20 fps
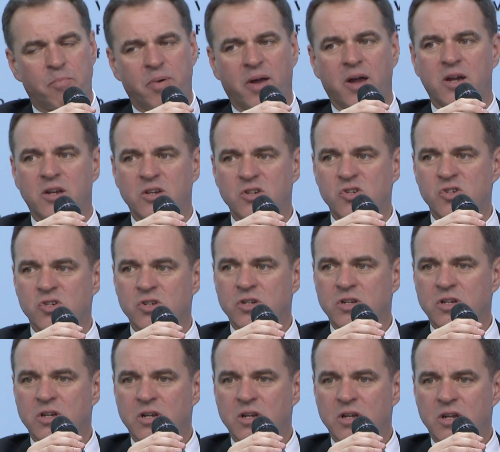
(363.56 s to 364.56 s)
page
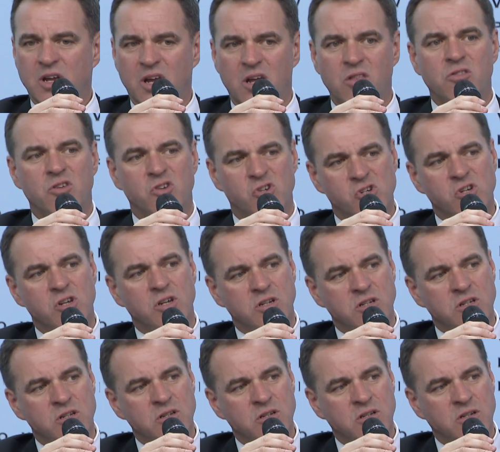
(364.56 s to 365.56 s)
in the shit.
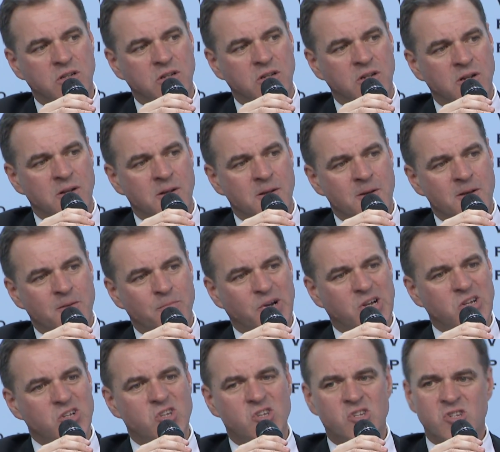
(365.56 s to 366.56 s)

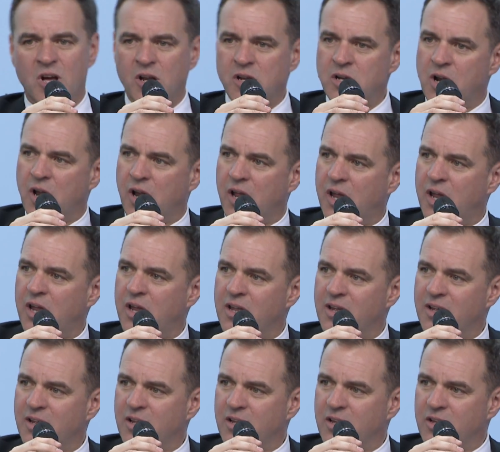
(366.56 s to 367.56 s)
Because suddenly,
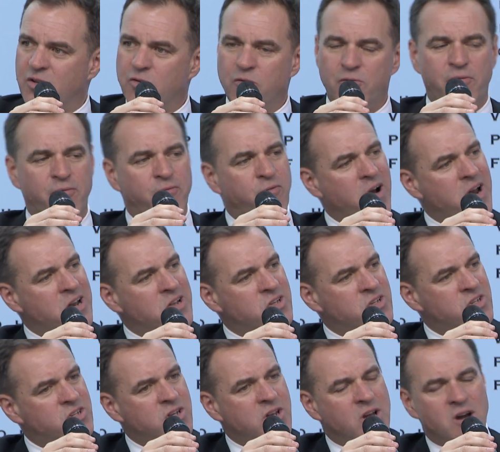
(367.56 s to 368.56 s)
your
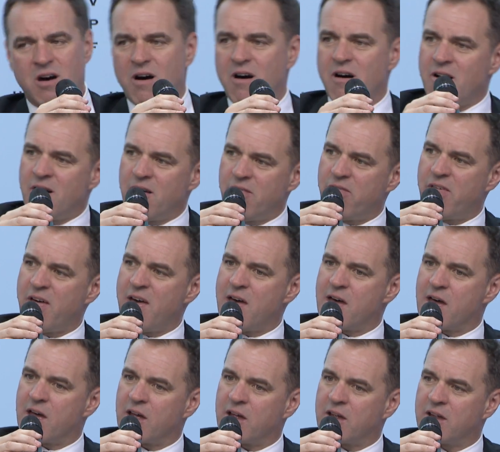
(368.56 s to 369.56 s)
friends aren't
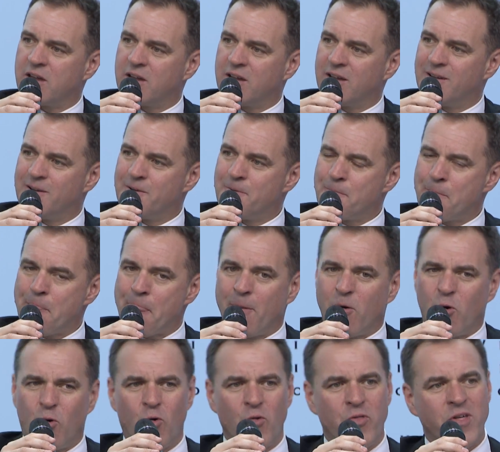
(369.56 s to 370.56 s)
there.
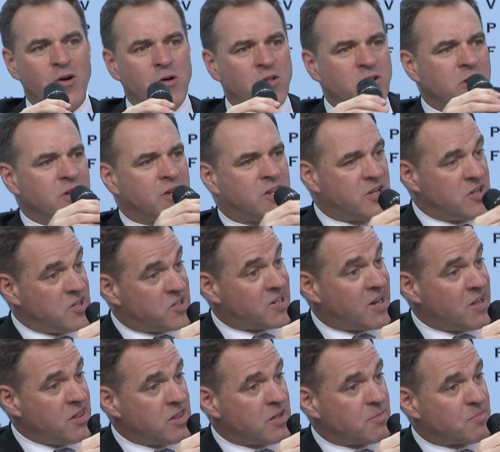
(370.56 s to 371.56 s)
Or they'll
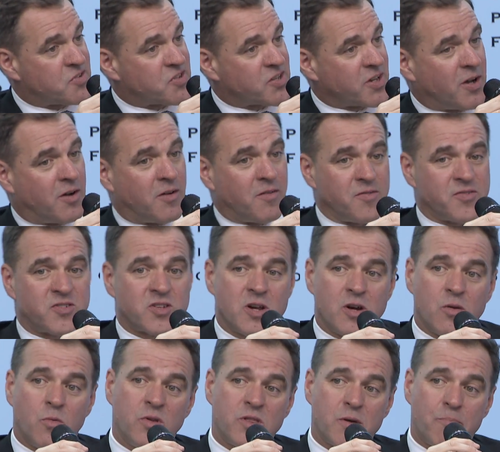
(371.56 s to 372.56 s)
content themselves
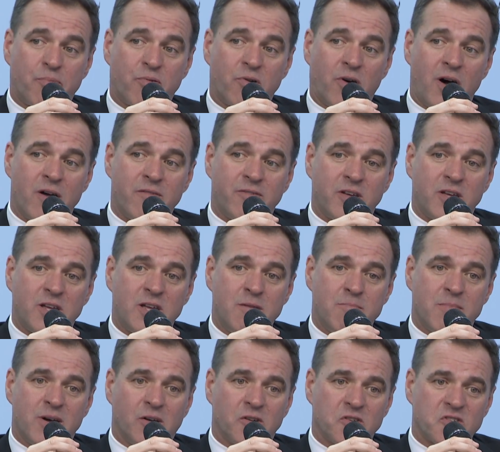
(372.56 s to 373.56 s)
with a private
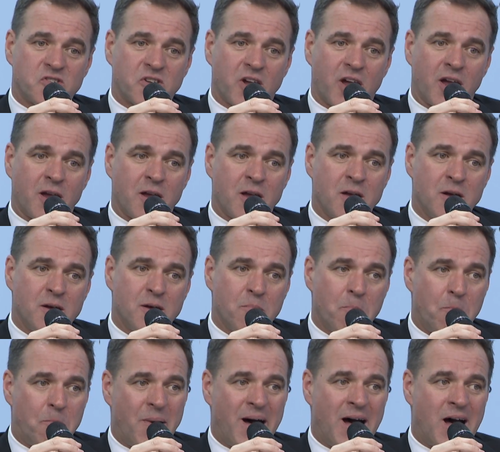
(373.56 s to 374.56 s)
email saying,
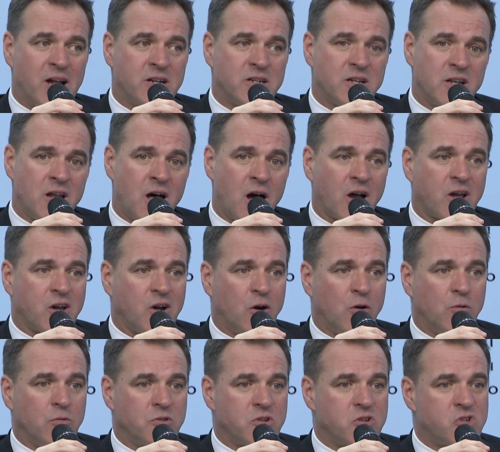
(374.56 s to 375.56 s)
"Bad luck,
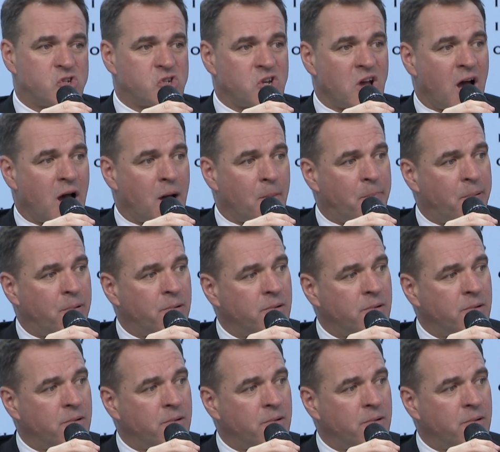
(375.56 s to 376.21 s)
old chap."